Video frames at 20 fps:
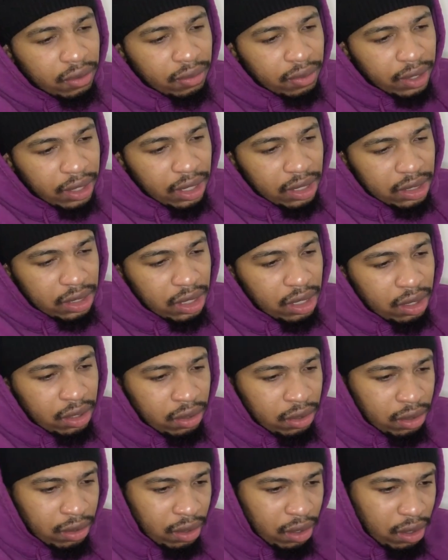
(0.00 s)
Like I said,
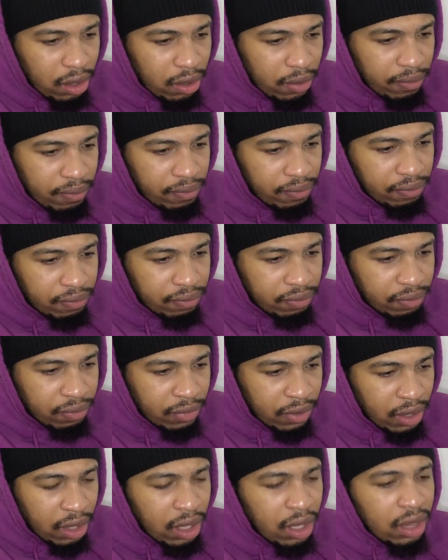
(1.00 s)

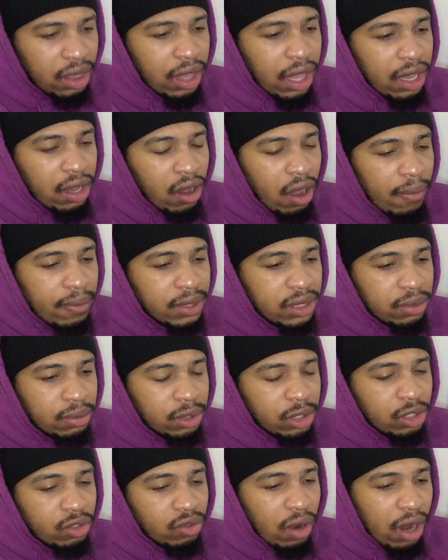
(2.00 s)
like, comment,
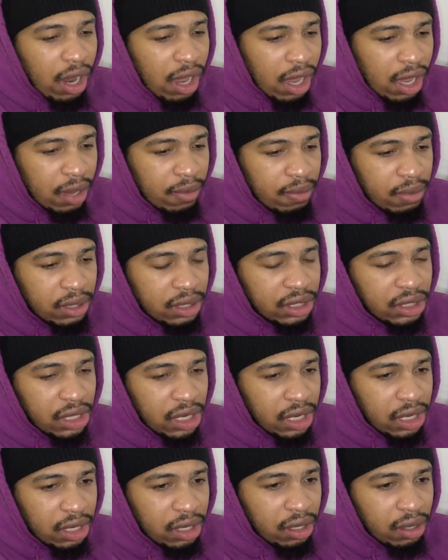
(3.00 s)
subscribe,
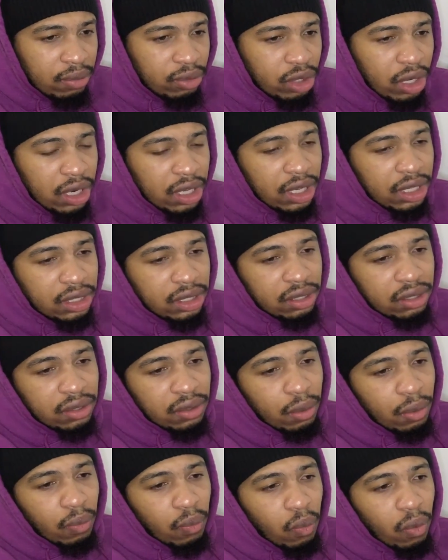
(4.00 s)
share. I'm trying to get
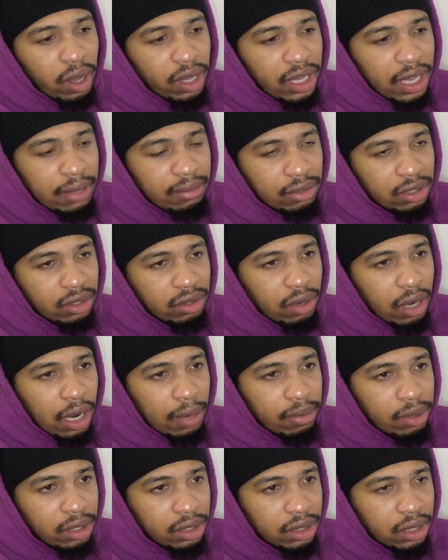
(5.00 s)
to 1K
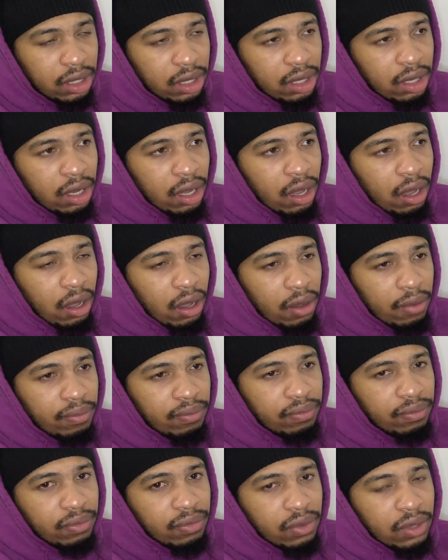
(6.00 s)
subscribers
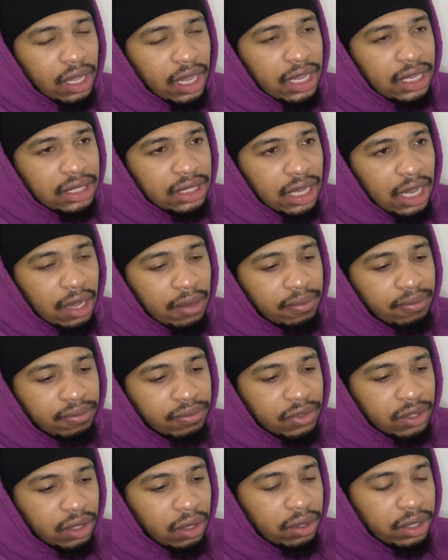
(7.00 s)
ASAP.
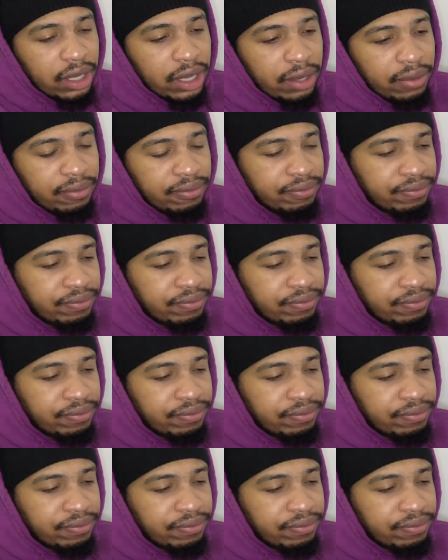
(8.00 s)
So yeah,